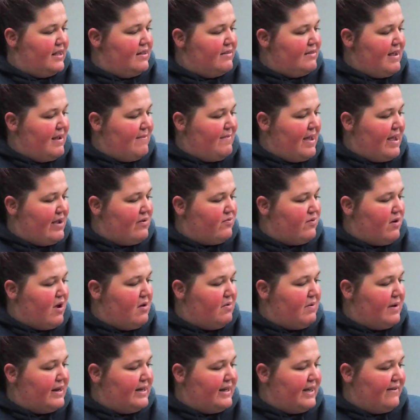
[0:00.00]
They may
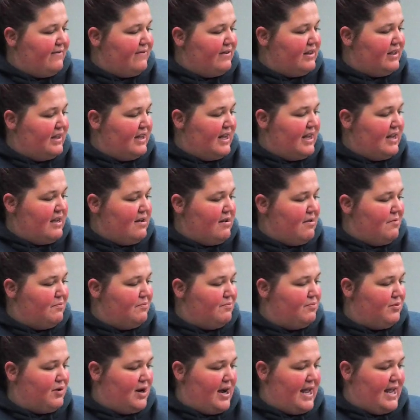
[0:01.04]
grow unevenly,
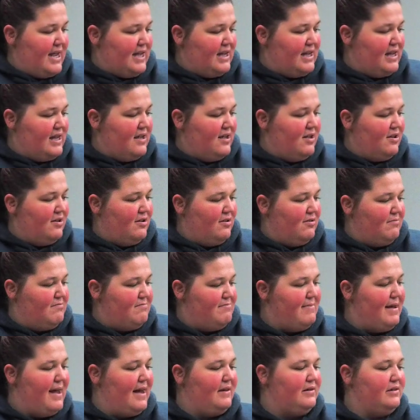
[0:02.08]
break,
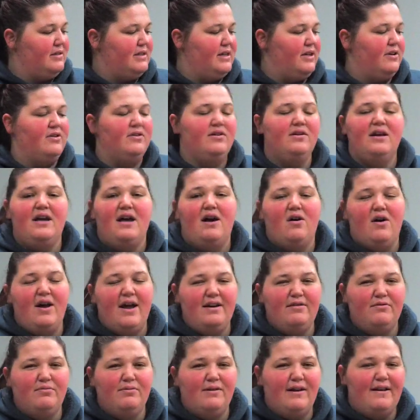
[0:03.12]
melt,
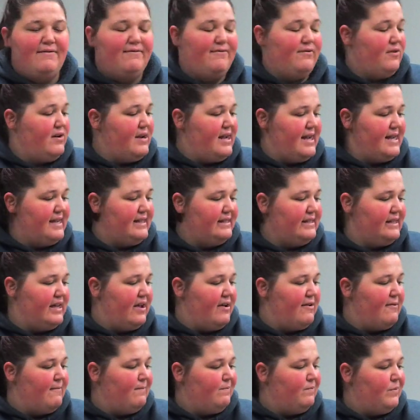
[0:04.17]
and refreeze,
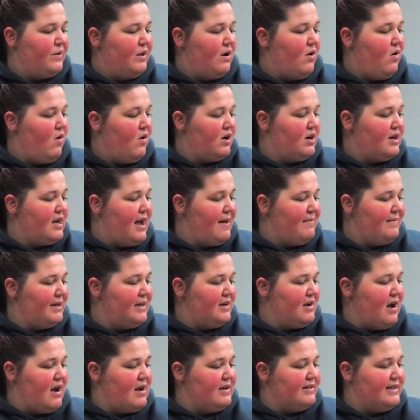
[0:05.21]
or come
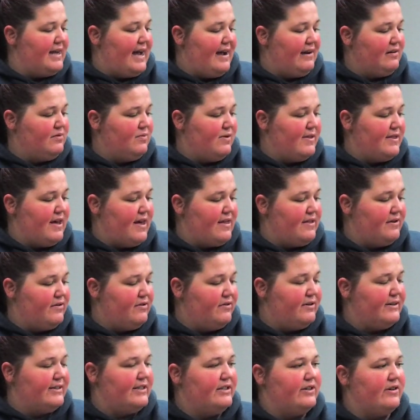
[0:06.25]
in contact with other
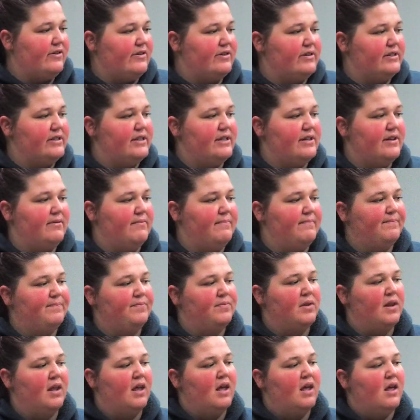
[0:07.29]
crystals.
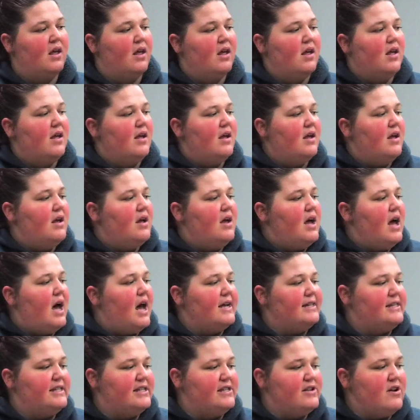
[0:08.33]

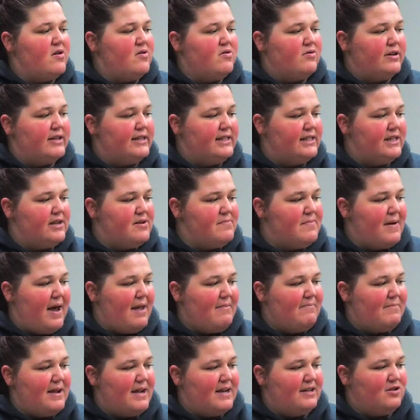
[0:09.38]
A snow crystal
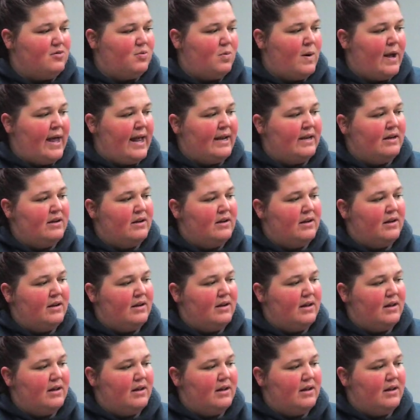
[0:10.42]
might be a twin.